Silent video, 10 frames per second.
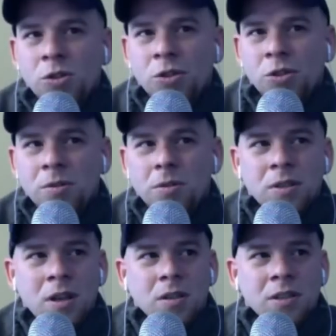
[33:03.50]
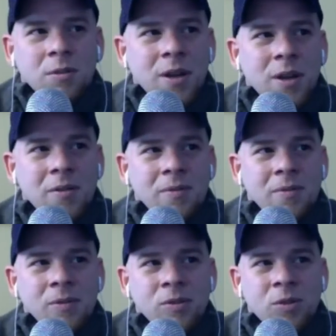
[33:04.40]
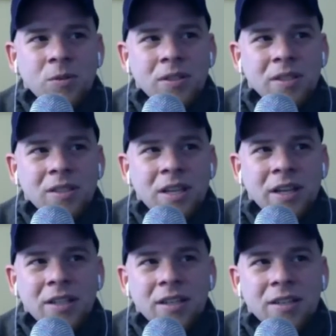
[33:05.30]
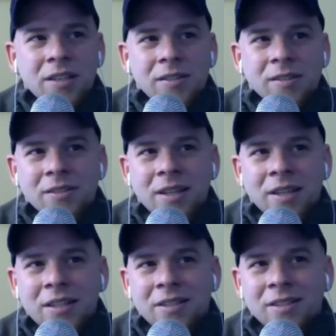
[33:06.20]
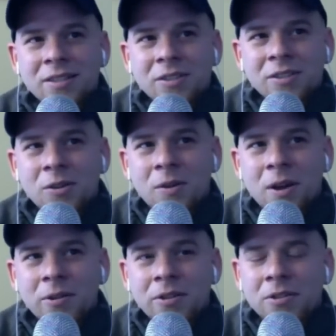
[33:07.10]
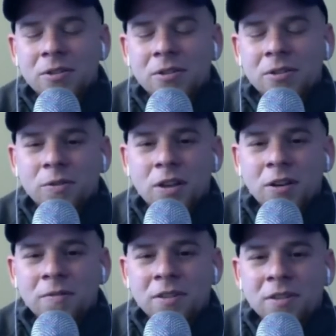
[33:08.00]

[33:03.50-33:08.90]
show talking about Soren's techniques to go out and do macro photography.